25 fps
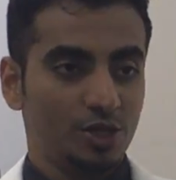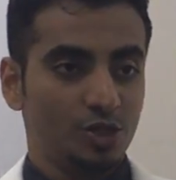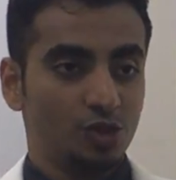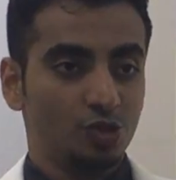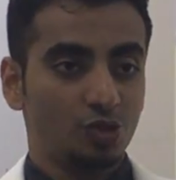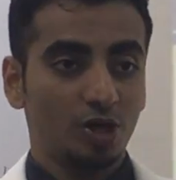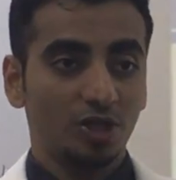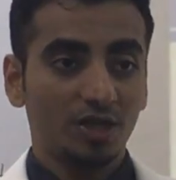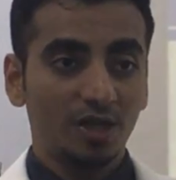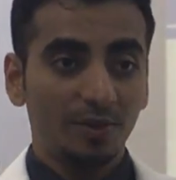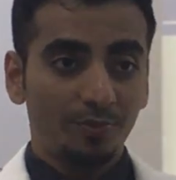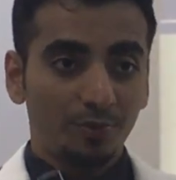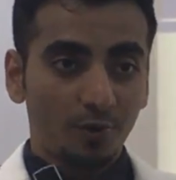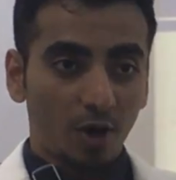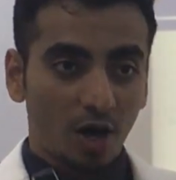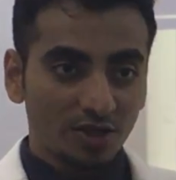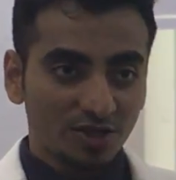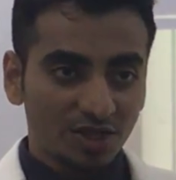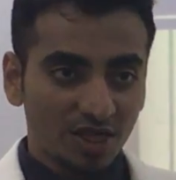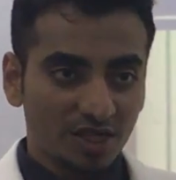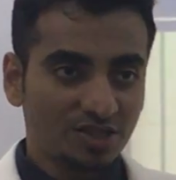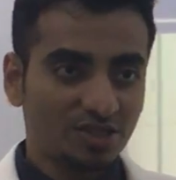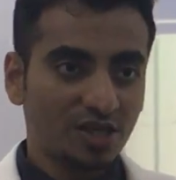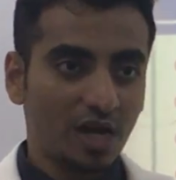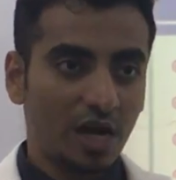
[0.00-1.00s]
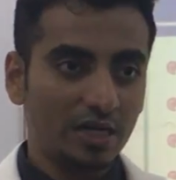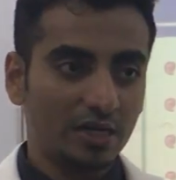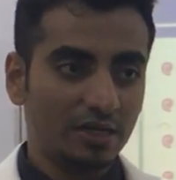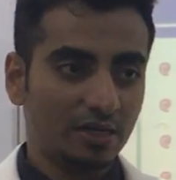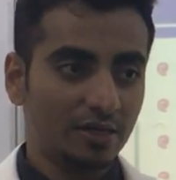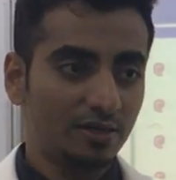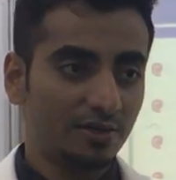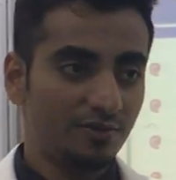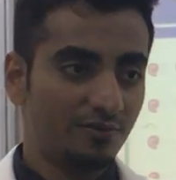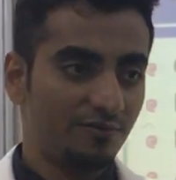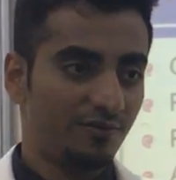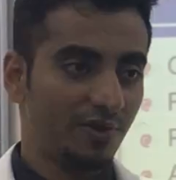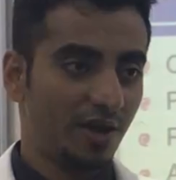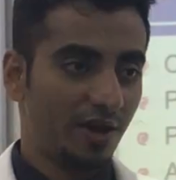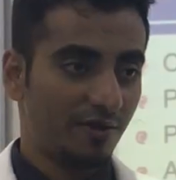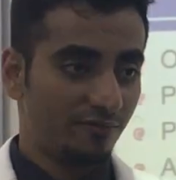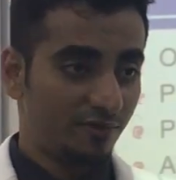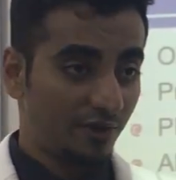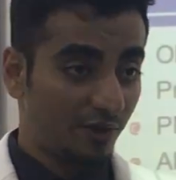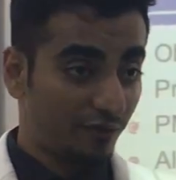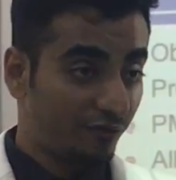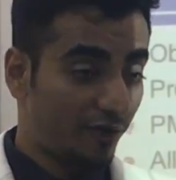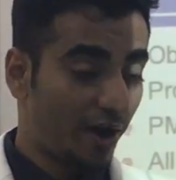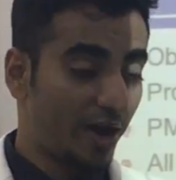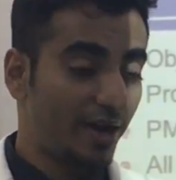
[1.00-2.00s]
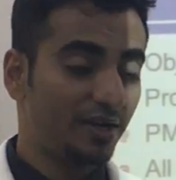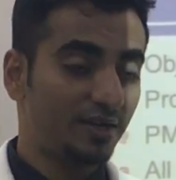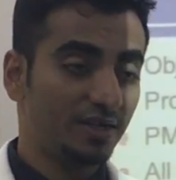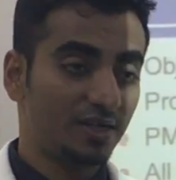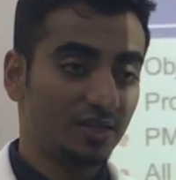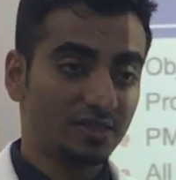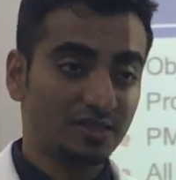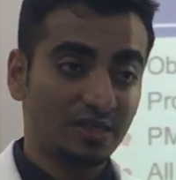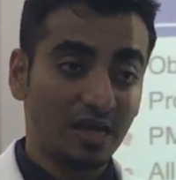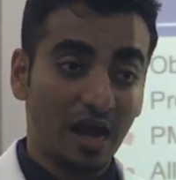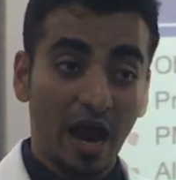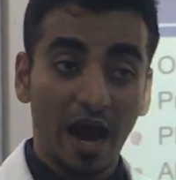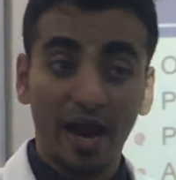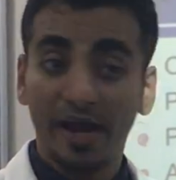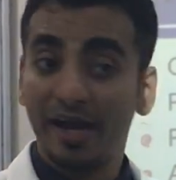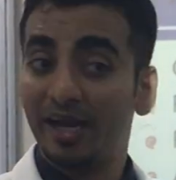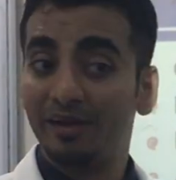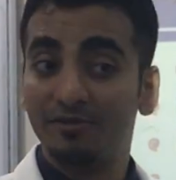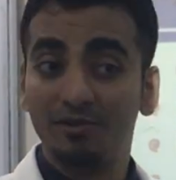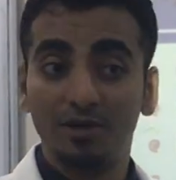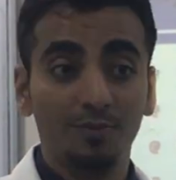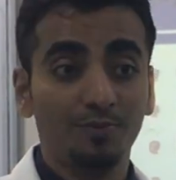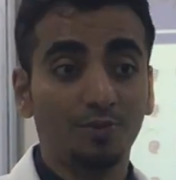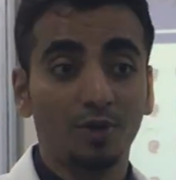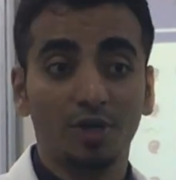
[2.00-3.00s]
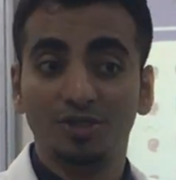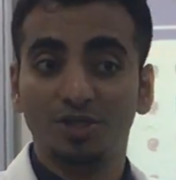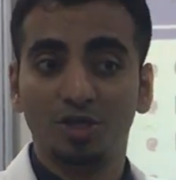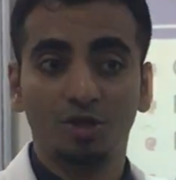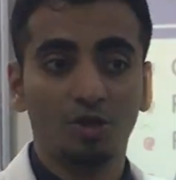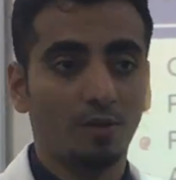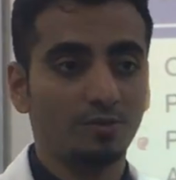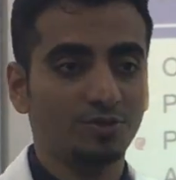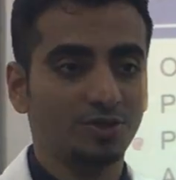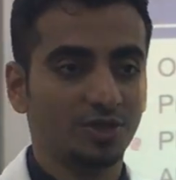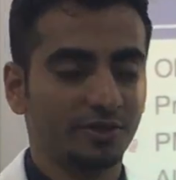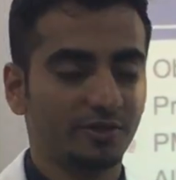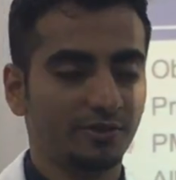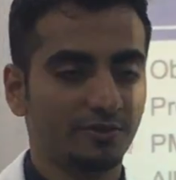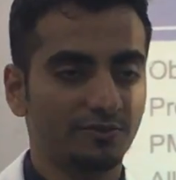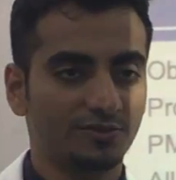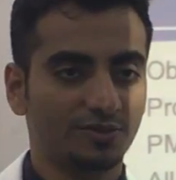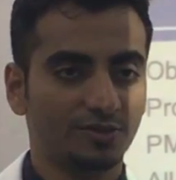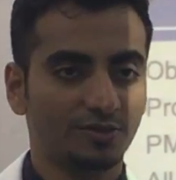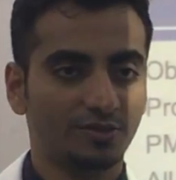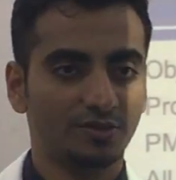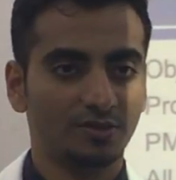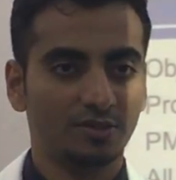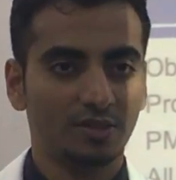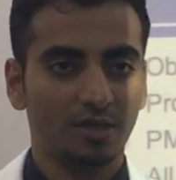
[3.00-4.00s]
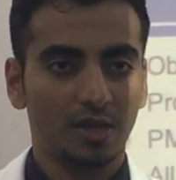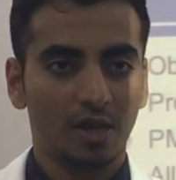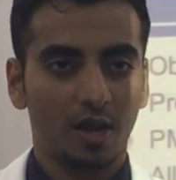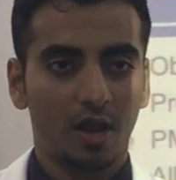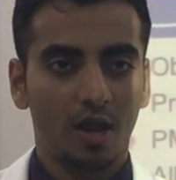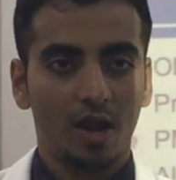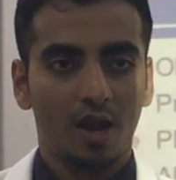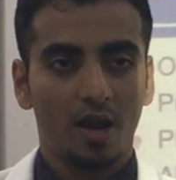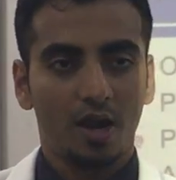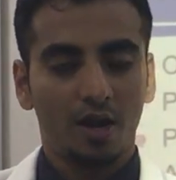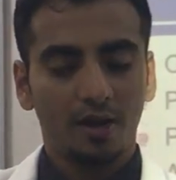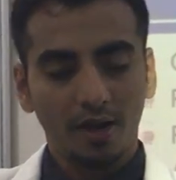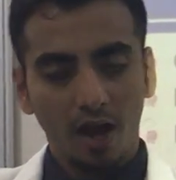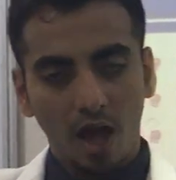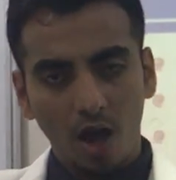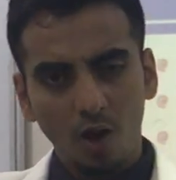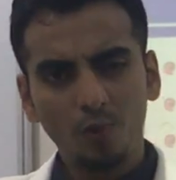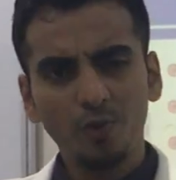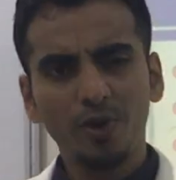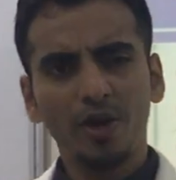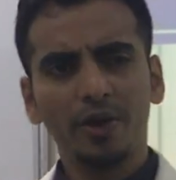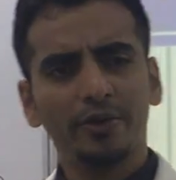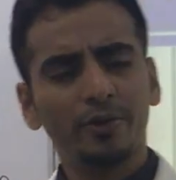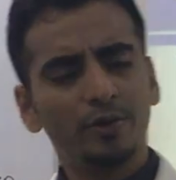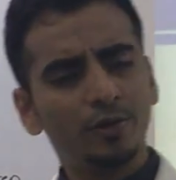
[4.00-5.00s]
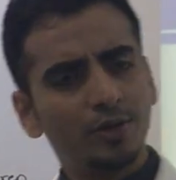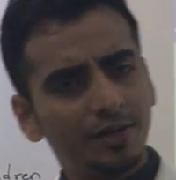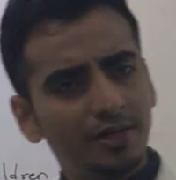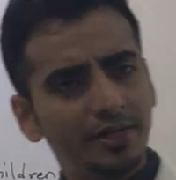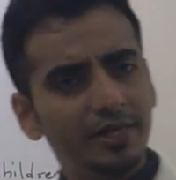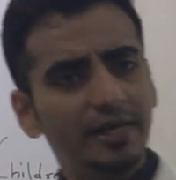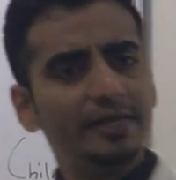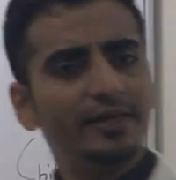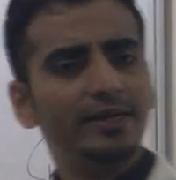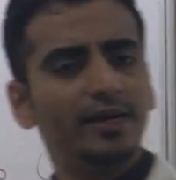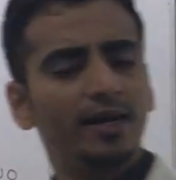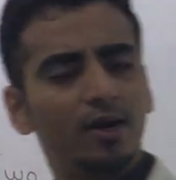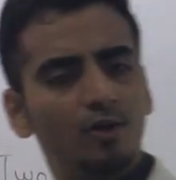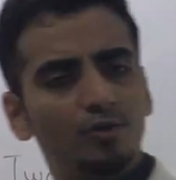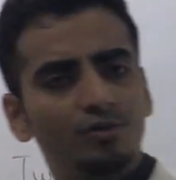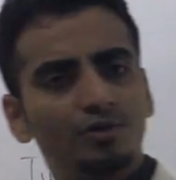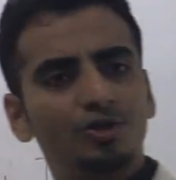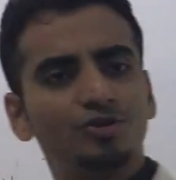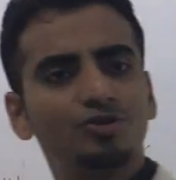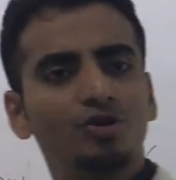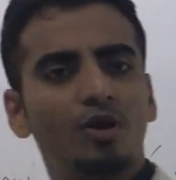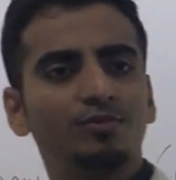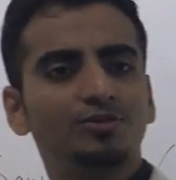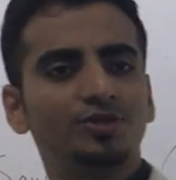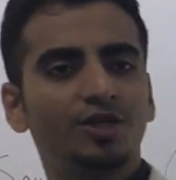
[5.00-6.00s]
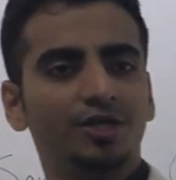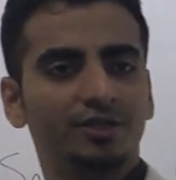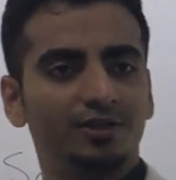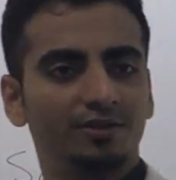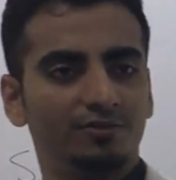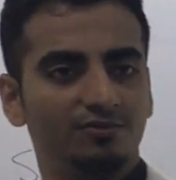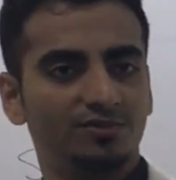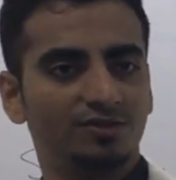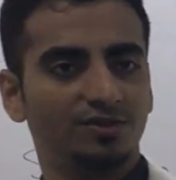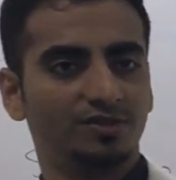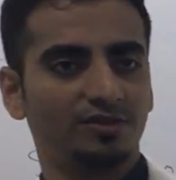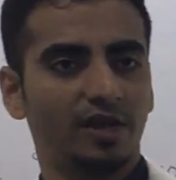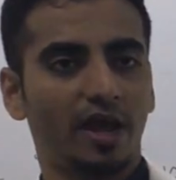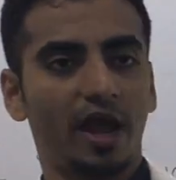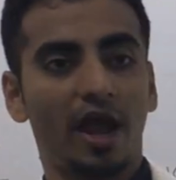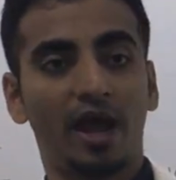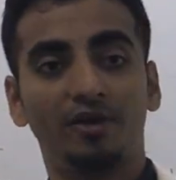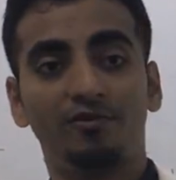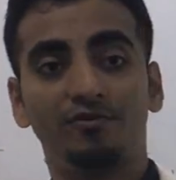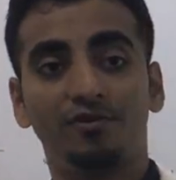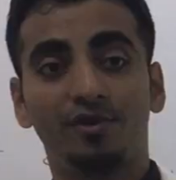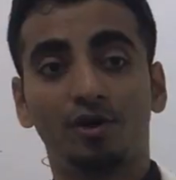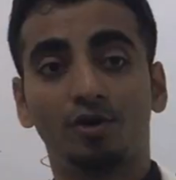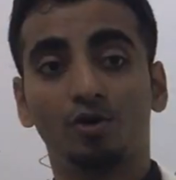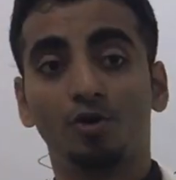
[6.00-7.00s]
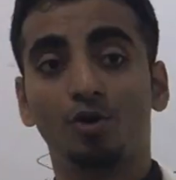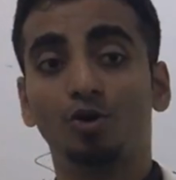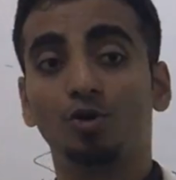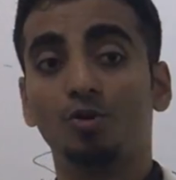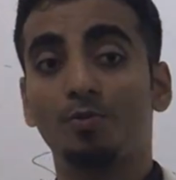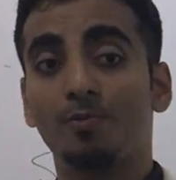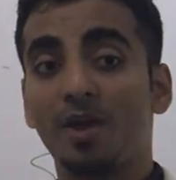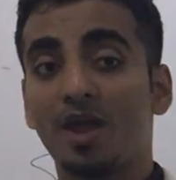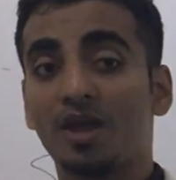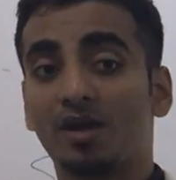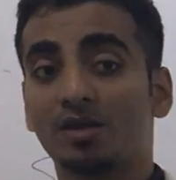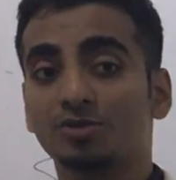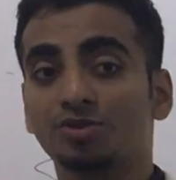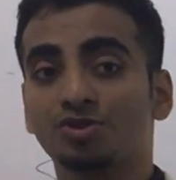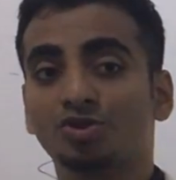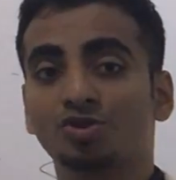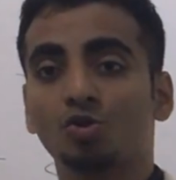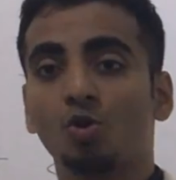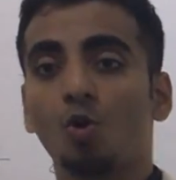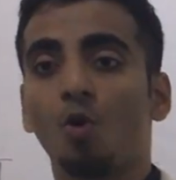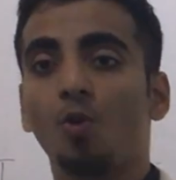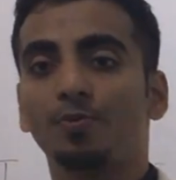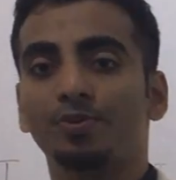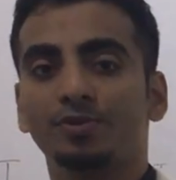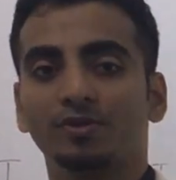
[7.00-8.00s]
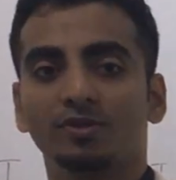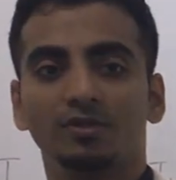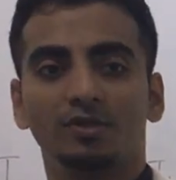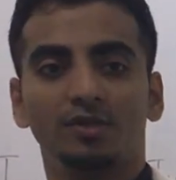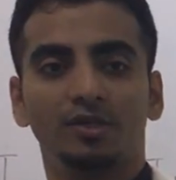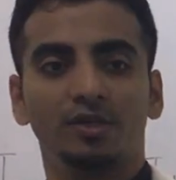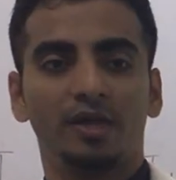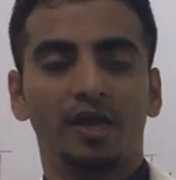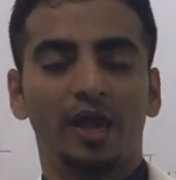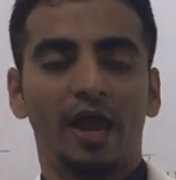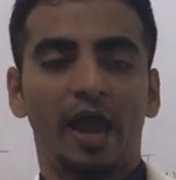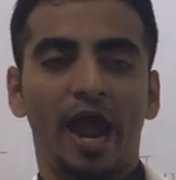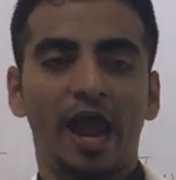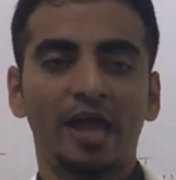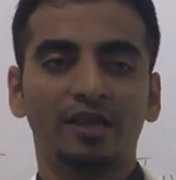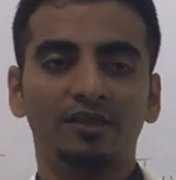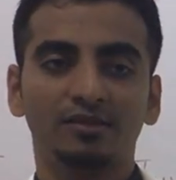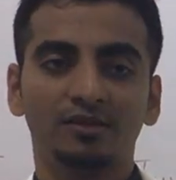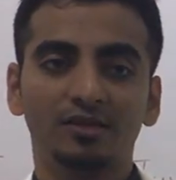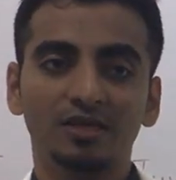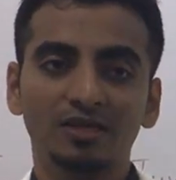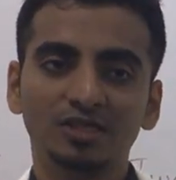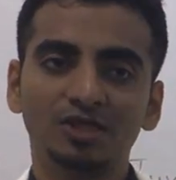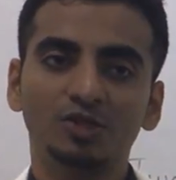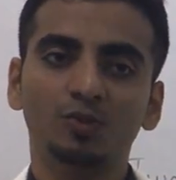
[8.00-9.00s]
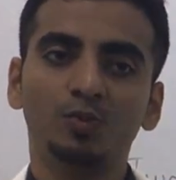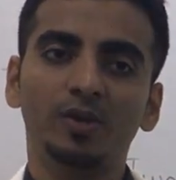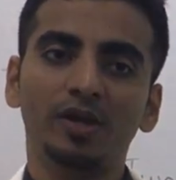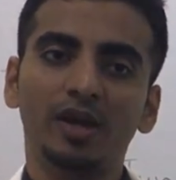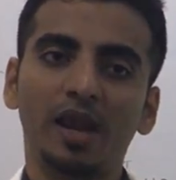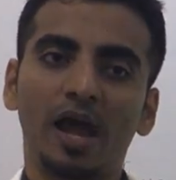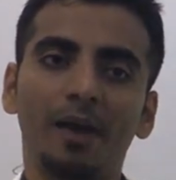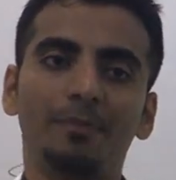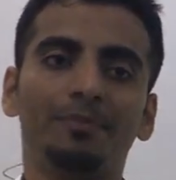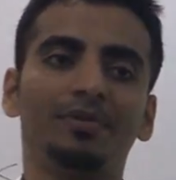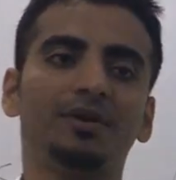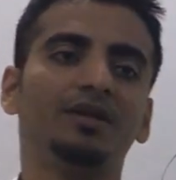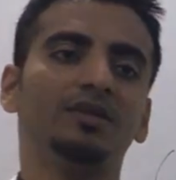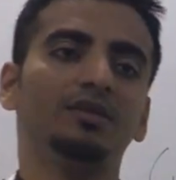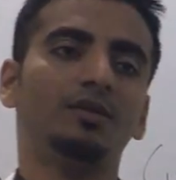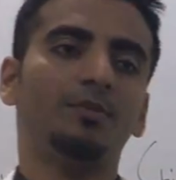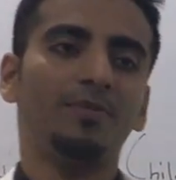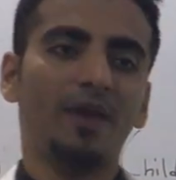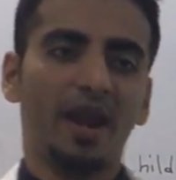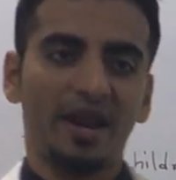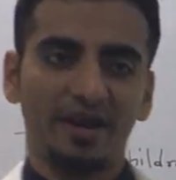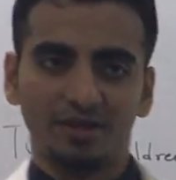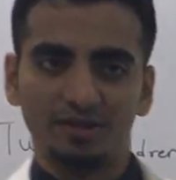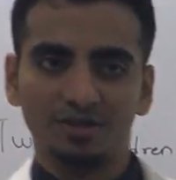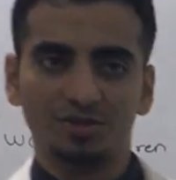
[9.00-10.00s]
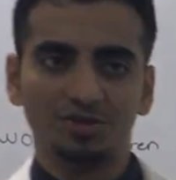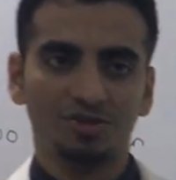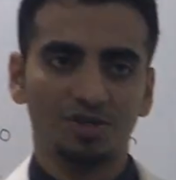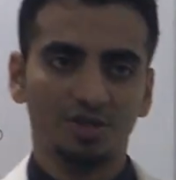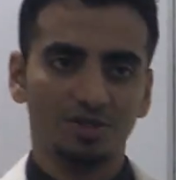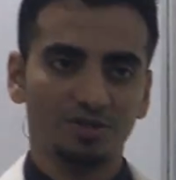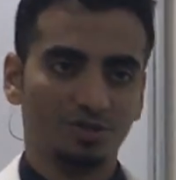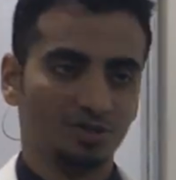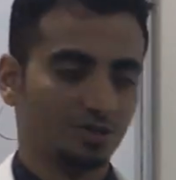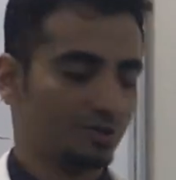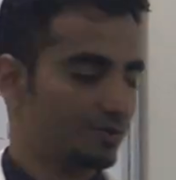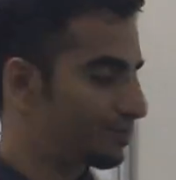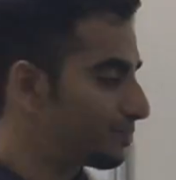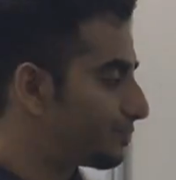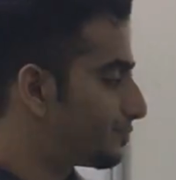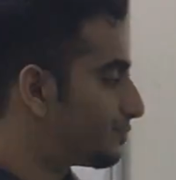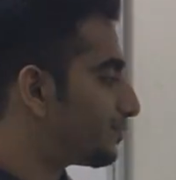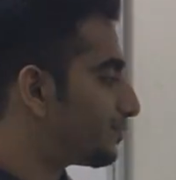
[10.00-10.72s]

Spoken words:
So in the project charter, we have defined this high level project objectives. Now we are going to detail out these objectives and we are going to make a scope, and this will happen in the planning stage.